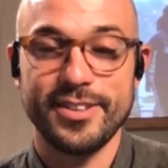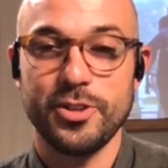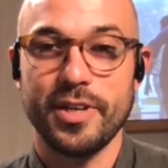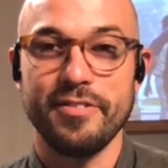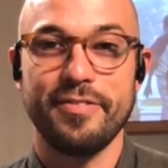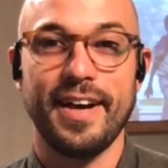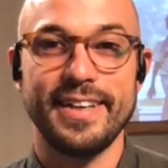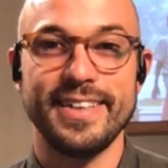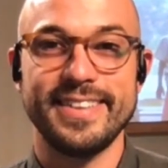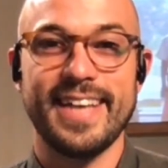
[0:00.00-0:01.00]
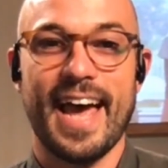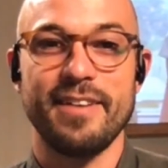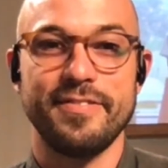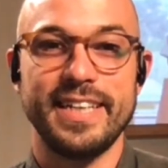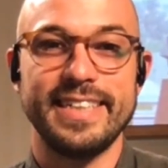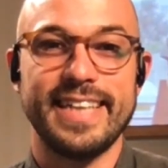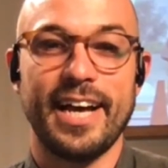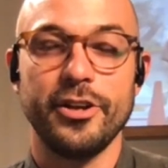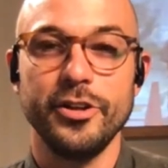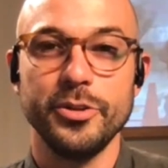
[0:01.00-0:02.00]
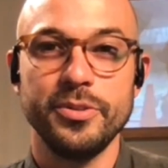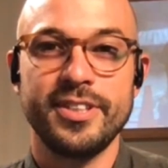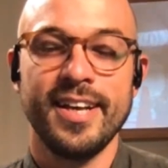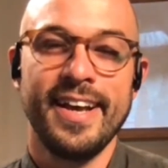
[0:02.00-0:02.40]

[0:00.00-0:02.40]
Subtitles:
You can find us at vida.news